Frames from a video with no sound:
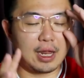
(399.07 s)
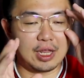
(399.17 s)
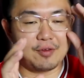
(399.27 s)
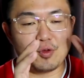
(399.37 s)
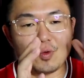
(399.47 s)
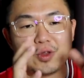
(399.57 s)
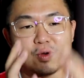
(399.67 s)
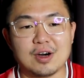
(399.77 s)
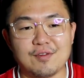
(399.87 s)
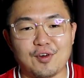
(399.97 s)
And if you want
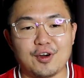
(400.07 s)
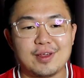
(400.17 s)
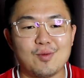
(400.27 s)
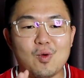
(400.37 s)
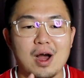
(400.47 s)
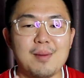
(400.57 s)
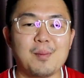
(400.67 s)
to avoid it, why